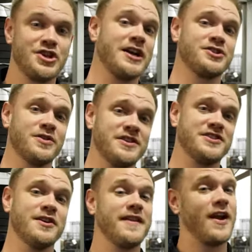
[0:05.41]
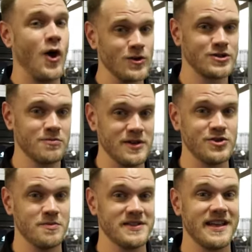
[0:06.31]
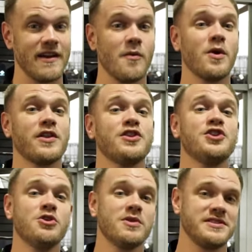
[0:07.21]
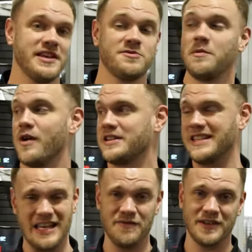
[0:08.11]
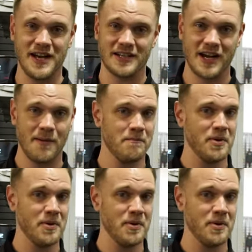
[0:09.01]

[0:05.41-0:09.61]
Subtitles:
SHOT Show this year, that also means you missed out on one of the newest things we brought to the Evike.com